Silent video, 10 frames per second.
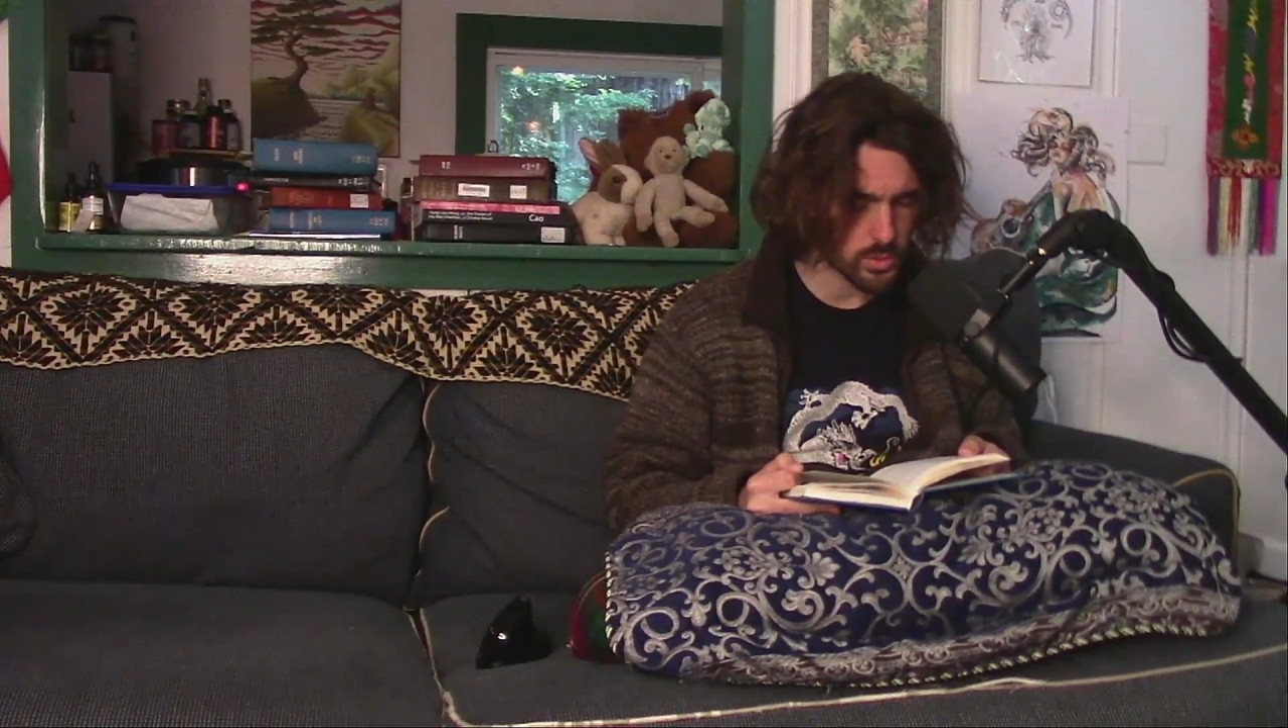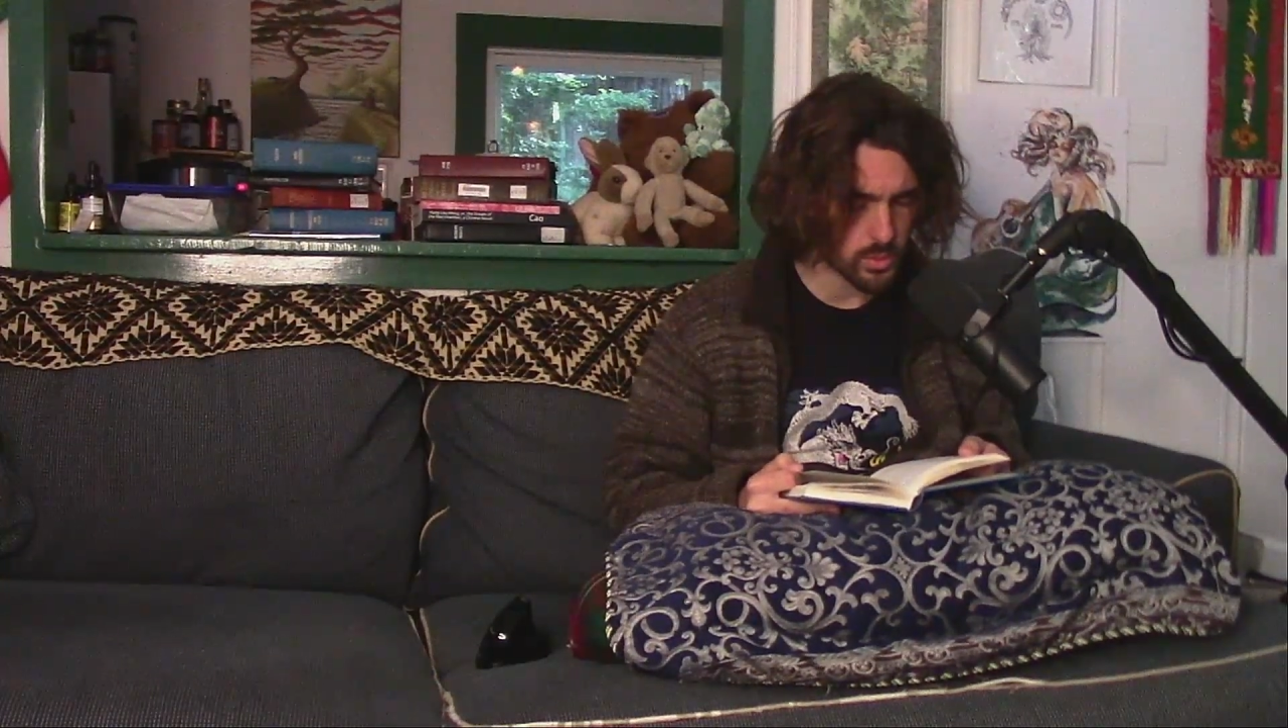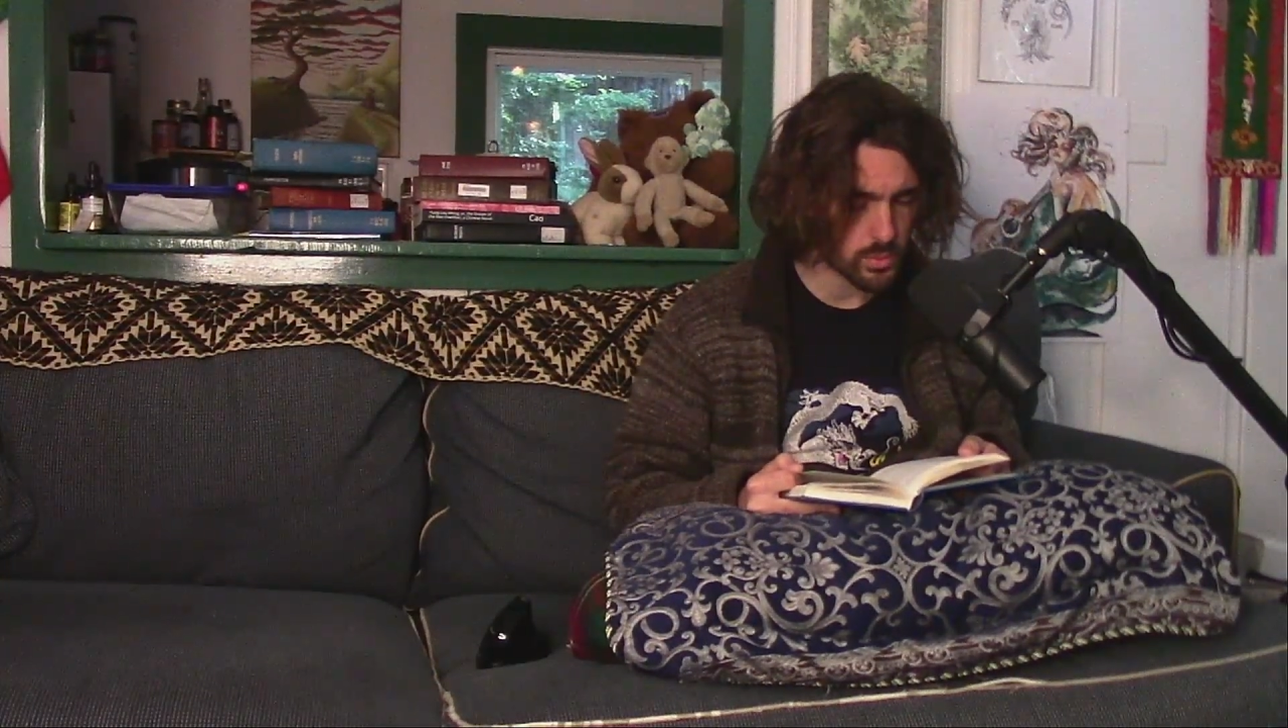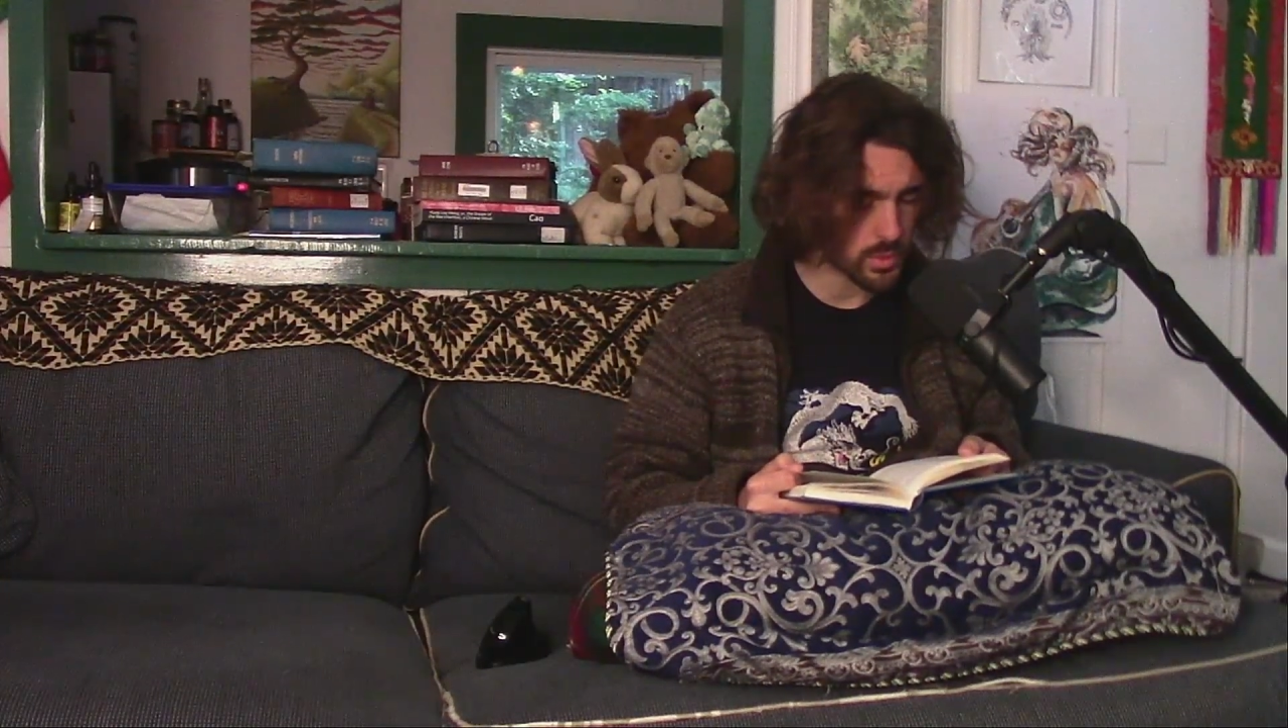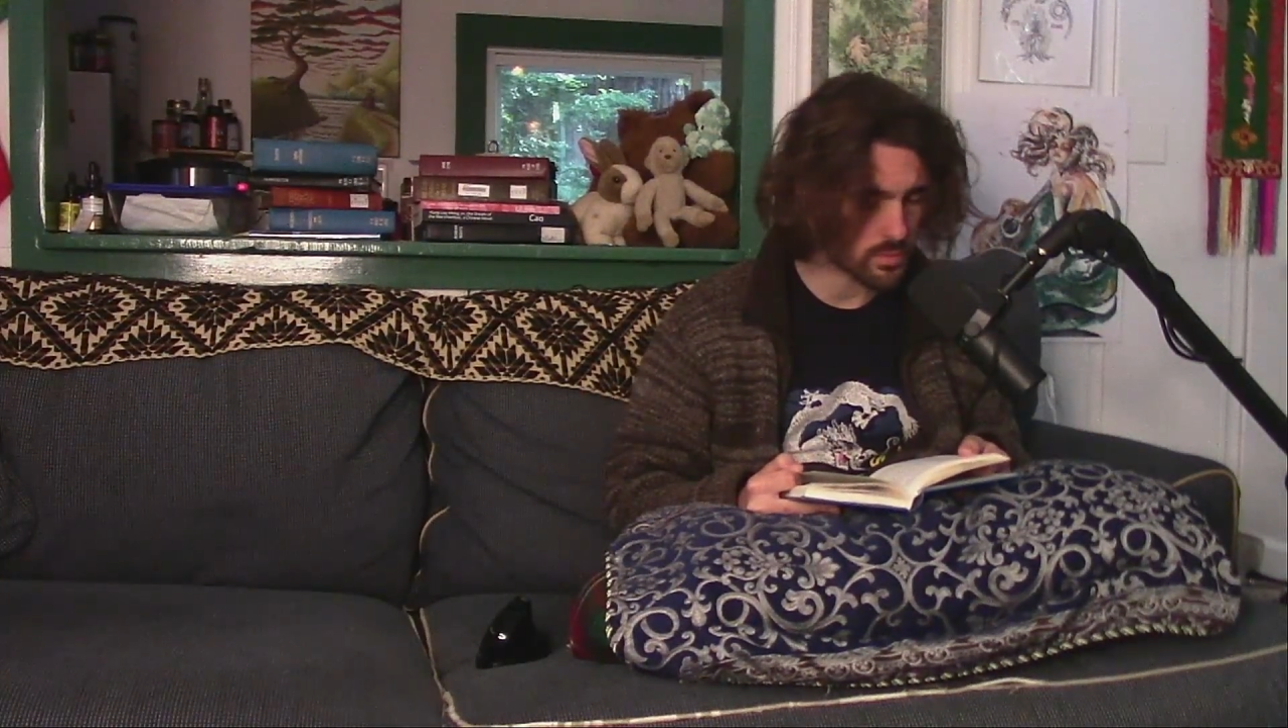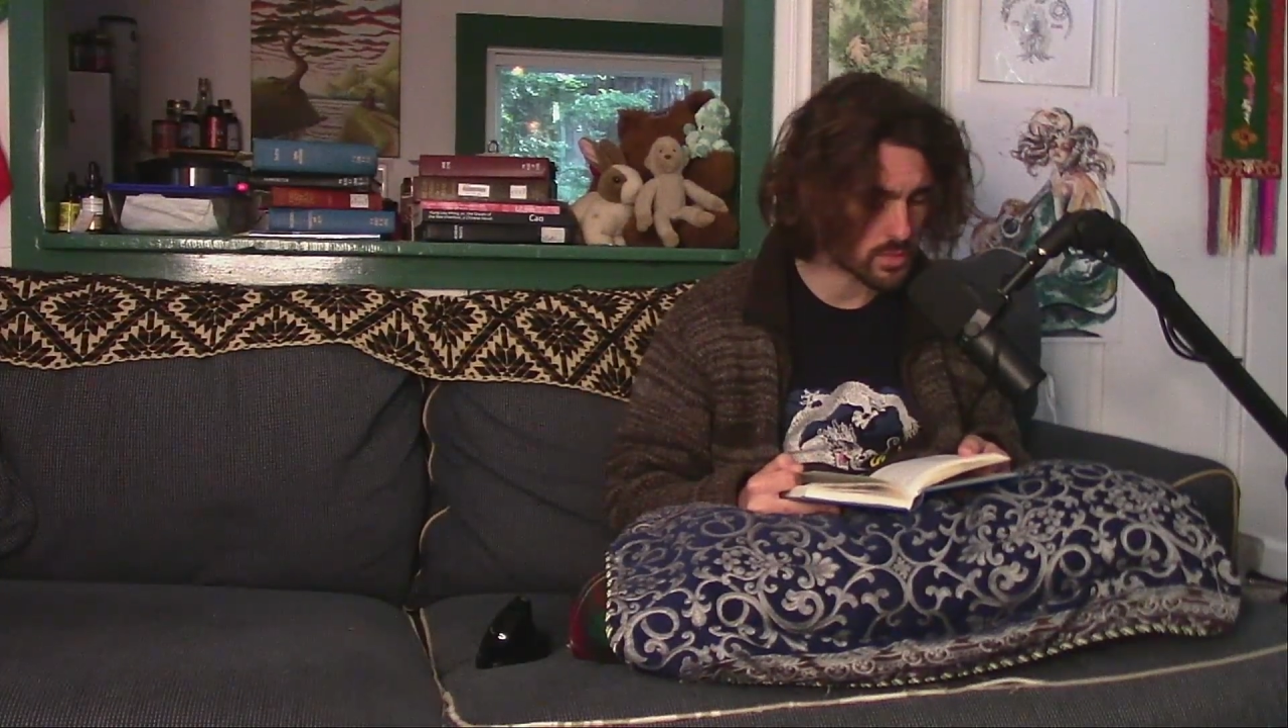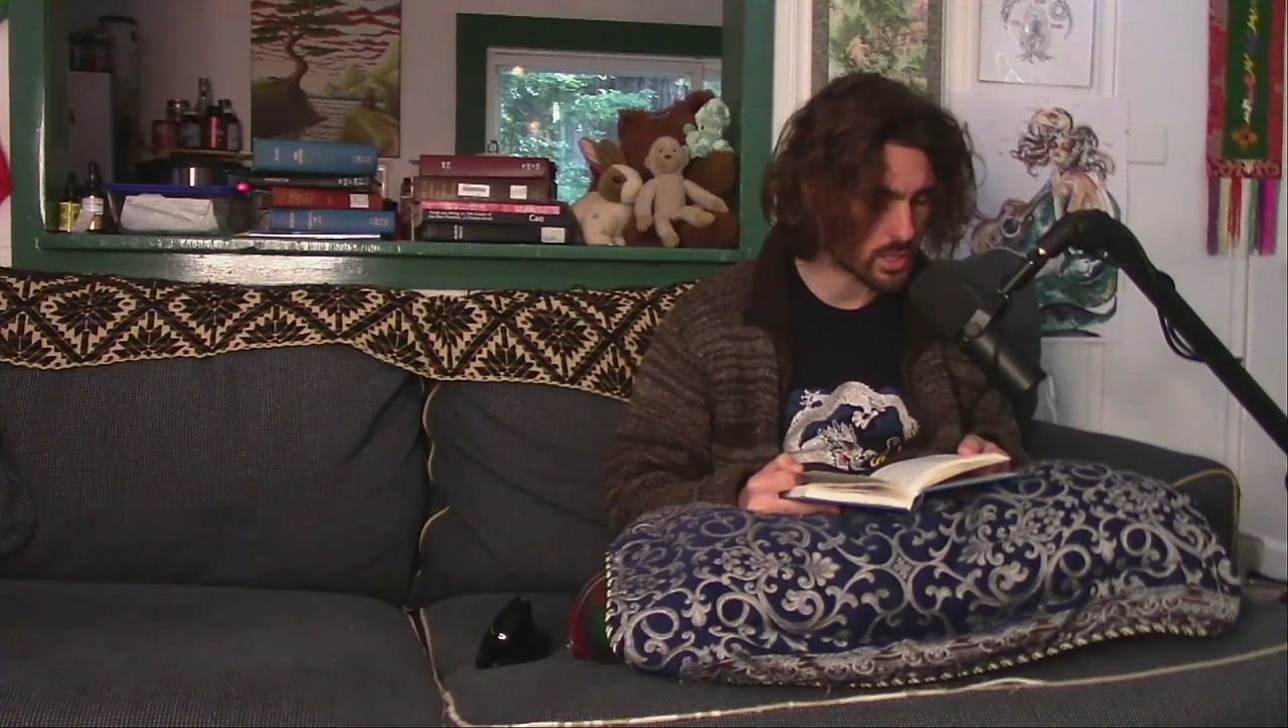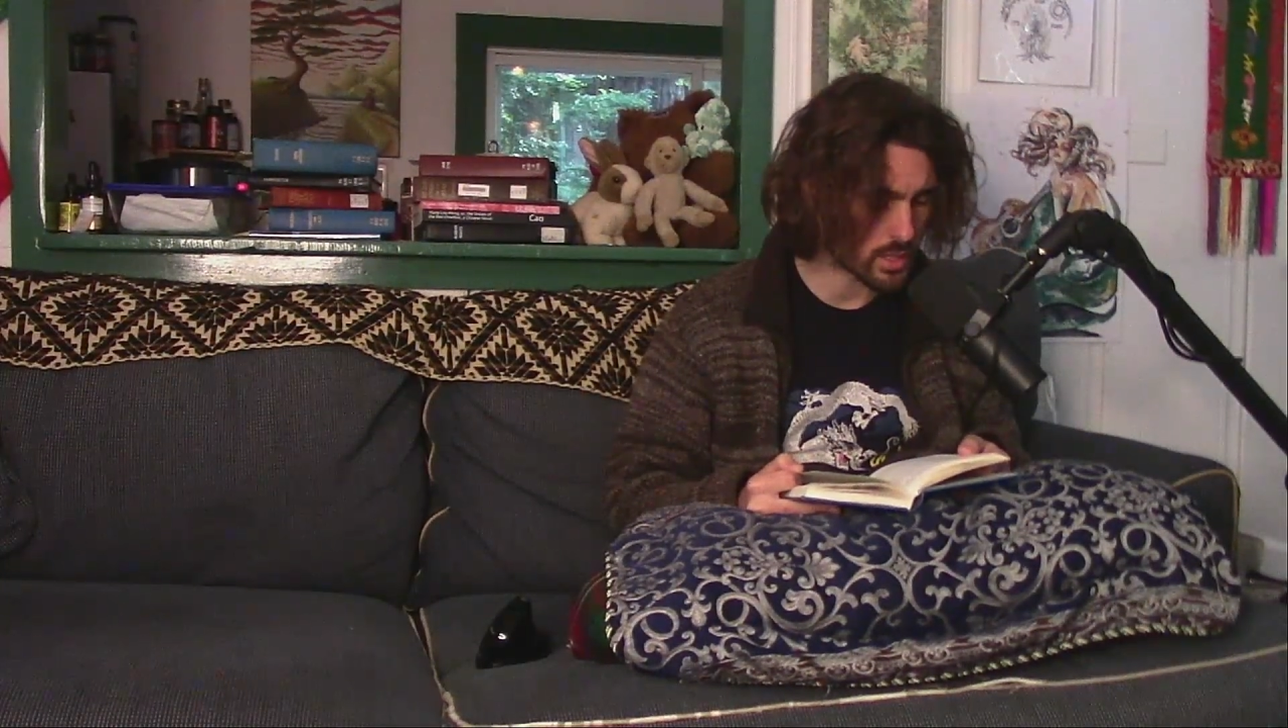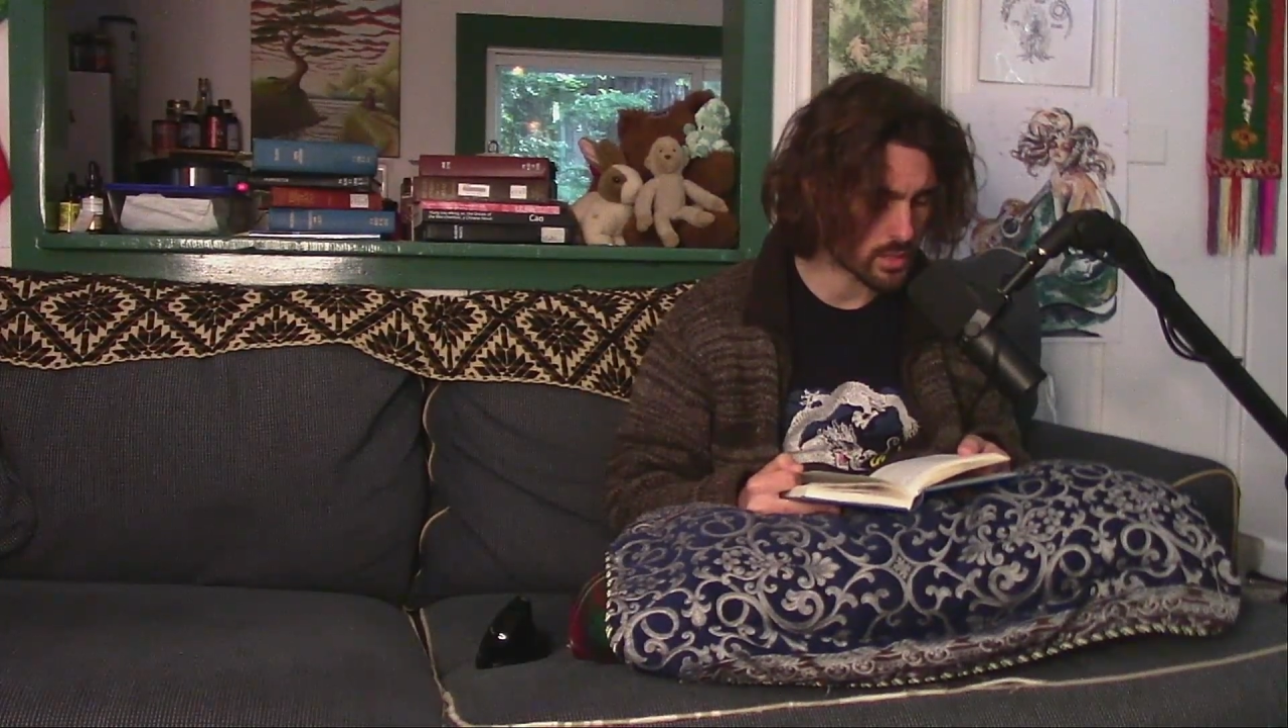what we have done,